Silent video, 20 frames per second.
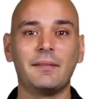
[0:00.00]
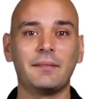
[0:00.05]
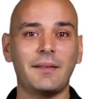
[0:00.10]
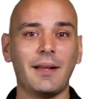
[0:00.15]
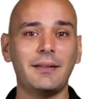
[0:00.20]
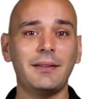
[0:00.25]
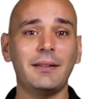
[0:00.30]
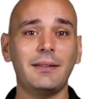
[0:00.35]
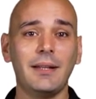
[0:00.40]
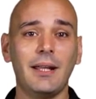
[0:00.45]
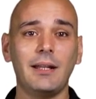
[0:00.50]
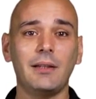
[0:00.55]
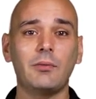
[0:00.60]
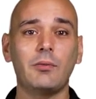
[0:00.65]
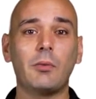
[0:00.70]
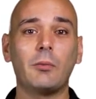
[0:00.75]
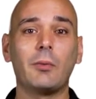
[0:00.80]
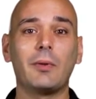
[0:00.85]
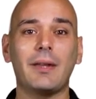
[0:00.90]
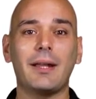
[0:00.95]

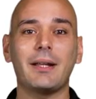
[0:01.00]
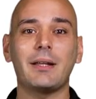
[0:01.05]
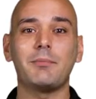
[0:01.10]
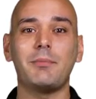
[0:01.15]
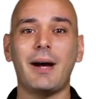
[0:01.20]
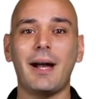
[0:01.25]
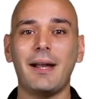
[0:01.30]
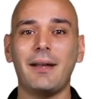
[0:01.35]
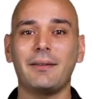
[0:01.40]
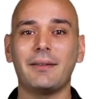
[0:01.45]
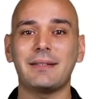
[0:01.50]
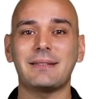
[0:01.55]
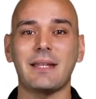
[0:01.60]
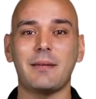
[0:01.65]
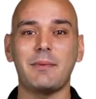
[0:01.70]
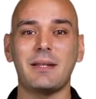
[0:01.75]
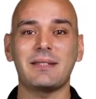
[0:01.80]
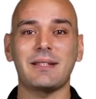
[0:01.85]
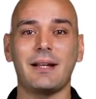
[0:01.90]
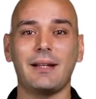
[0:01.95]
.NET will then compile this
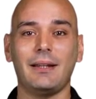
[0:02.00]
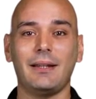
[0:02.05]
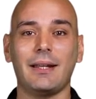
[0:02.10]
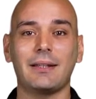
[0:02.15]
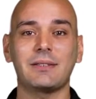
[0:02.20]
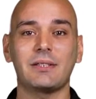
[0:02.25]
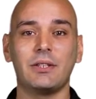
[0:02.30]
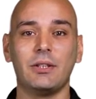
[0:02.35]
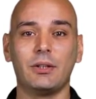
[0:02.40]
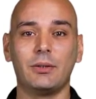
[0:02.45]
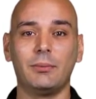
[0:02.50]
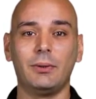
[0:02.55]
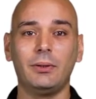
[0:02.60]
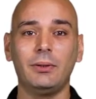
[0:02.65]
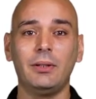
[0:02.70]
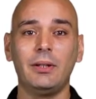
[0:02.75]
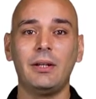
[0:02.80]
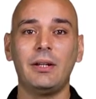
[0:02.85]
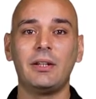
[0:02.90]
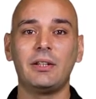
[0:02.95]
MSIL
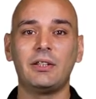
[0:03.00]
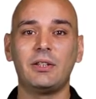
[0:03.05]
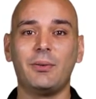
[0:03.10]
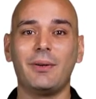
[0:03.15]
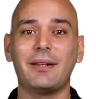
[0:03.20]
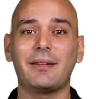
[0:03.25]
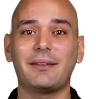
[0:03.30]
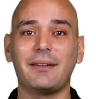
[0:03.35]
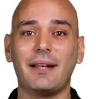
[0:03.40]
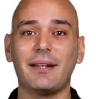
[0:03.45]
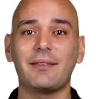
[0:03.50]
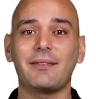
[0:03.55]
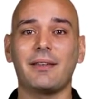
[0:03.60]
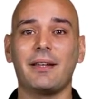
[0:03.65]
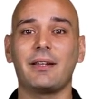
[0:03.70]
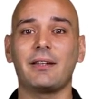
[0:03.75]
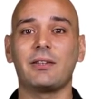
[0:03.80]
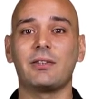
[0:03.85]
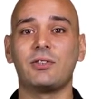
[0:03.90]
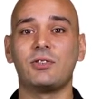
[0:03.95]
executable, doing things
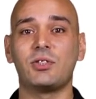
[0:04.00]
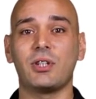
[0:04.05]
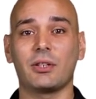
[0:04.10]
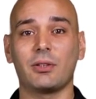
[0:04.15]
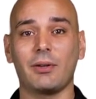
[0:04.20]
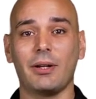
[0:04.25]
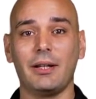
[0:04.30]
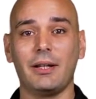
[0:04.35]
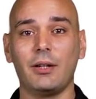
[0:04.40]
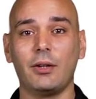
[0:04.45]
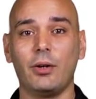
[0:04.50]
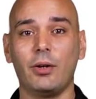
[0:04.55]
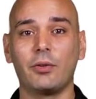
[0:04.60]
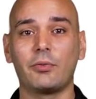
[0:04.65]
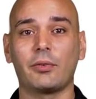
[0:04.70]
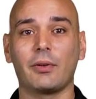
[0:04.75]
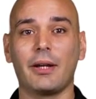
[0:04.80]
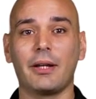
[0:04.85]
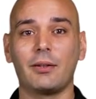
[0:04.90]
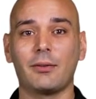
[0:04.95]
like generating code
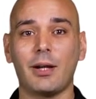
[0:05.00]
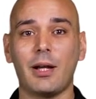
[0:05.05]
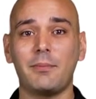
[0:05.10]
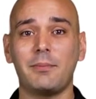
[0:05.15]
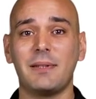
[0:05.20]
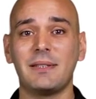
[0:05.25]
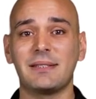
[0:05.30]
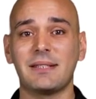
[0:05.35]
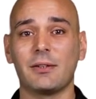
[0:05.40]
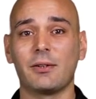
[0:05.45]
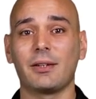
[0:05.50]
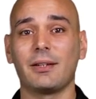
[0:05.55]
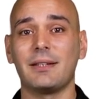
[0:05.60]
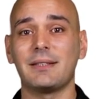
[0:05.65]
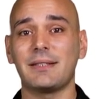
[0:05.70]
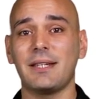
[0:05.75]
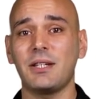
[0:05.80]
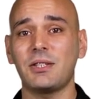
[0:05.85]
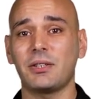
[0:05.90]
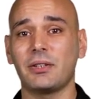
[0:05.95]
for interop and
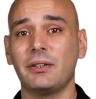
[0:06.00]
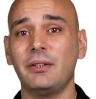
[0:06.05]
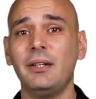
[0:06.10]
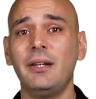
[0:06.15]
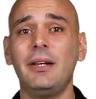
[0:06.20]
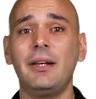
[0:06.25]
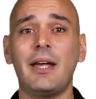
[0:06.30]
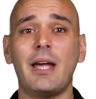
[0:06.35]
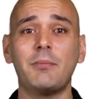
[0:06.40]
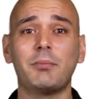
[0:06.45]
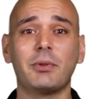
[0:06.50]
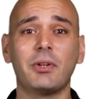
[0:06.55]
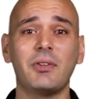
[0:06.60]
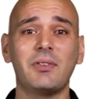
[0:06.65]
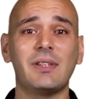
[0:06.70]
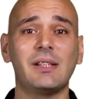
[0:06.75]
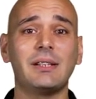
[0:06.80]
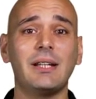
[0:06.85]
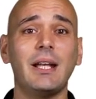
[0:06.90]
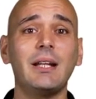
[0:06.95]
serialization and
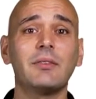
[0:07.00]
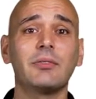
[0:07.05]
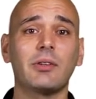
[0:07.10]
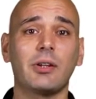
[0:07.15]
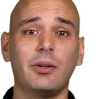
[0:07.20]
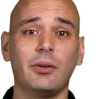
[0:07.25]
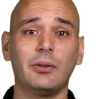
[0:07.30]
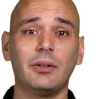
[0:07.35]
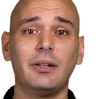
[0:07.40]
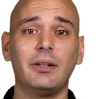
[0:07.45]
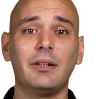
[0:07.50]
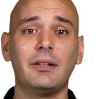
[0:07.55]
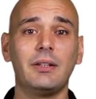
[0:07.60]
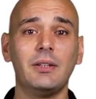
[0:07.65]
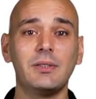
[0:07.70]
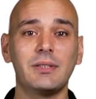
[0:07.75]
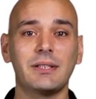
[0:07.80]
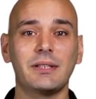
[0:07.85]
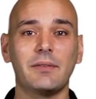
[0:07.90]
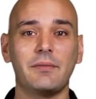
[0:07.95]
producing native code
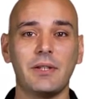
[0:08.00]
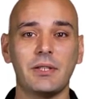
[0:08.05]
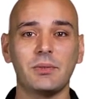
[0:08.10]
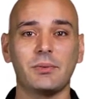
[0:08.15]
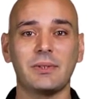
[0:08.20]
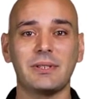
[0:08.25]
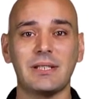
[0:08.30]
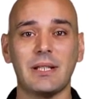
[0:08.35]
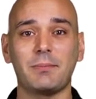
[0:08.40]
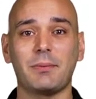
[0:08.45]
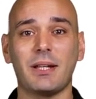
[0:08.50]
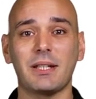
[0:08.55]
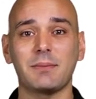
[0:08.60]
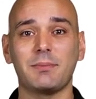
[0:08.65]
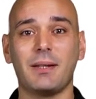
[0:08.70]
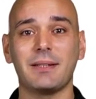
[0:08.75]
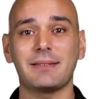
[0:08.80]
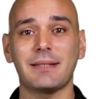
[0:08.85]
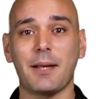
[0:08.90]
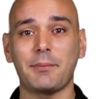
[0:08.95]
using the Visual C++
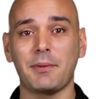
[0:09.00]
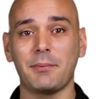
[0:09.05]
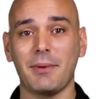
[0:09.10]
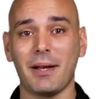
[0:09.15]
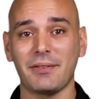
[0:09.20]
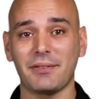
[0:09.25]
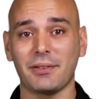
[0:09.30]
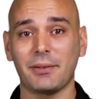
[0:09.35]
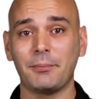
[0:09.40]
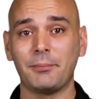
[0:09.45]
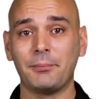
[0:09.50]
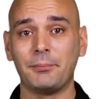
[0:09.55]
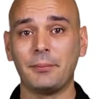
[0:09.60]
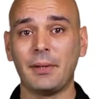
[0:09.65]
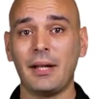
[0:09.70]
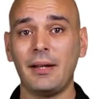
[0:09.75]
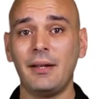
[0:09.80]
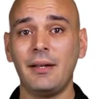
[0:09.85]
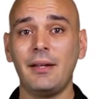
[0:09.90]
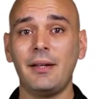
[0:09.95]
optimizer.
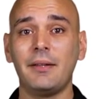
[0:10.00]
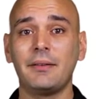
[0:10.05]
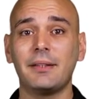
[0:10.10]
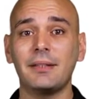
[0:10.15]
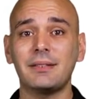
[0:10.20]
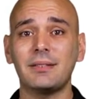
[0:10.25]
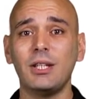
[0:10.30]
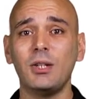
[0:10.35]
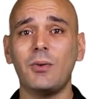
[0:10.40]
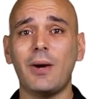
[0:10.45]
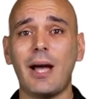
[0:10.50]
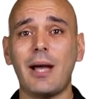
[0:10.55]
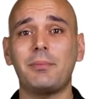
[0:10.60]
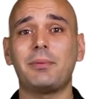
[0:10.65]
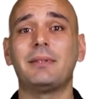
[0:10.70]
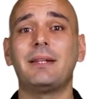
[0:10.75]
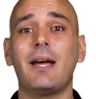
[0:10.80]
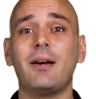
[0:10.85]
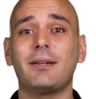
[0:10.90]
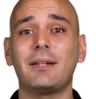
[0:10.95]
This new
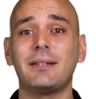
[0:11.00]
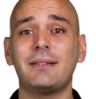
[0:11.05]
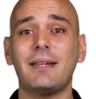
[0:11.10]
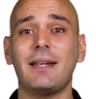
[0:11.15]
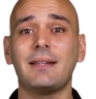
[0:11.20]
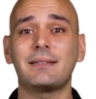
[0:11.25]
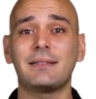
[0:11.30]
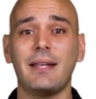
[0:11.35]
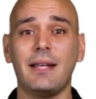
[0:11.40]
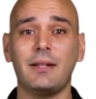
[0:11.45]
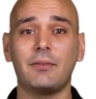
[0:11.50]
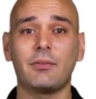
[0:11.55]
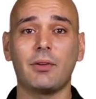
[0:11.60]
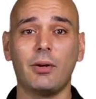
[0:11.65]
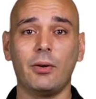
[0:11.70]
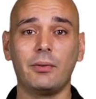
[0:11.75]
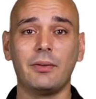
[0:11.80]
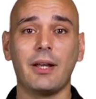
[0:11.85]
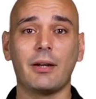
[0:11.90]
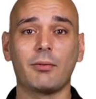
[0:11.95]
app now contains native
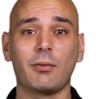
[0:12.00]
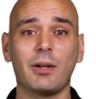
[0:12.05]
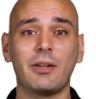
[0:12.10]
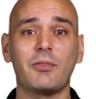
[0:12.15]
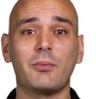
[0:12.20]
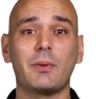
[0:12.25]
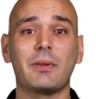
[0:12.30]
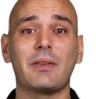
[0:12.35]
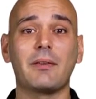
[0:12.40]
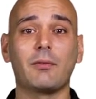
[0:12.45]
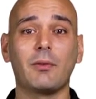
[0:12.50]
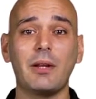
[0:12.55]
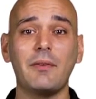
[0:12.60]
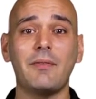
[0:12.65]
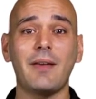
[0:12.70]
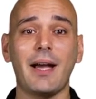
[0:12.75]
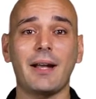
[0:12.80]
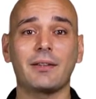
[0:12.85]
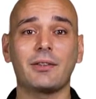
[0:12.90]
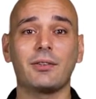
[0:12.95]
code that runs with the
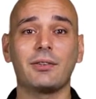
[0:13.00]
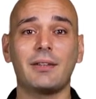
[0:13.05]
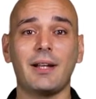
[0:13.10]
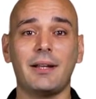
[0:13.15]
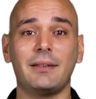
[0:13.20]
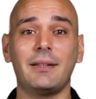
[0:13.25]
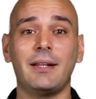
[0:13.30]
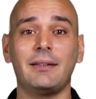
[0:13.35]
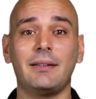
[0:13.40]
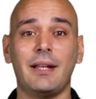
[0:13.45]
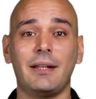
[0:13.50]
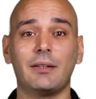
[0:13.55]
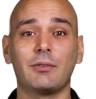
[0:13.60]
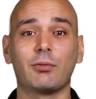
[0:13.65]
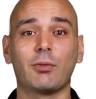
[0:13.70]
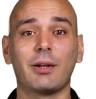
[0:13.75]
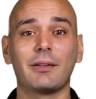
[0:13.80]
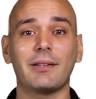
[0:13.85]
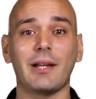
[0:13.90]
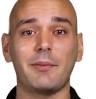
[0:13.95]
refactored .NET
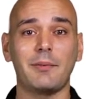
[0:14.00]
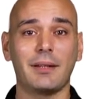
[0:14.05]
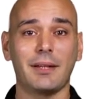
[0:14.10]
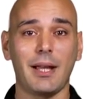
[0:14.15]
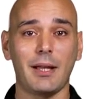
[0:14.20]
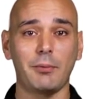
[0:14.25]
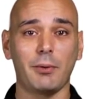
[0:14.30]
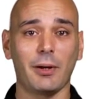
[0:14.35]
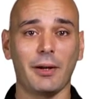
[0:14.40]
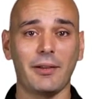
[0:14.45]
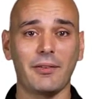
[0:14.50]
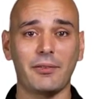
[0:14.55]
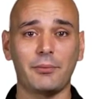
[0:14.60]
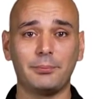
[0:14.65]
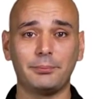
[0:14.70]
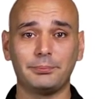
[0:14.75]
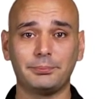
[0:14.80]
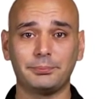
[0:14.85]
runtime and libraries.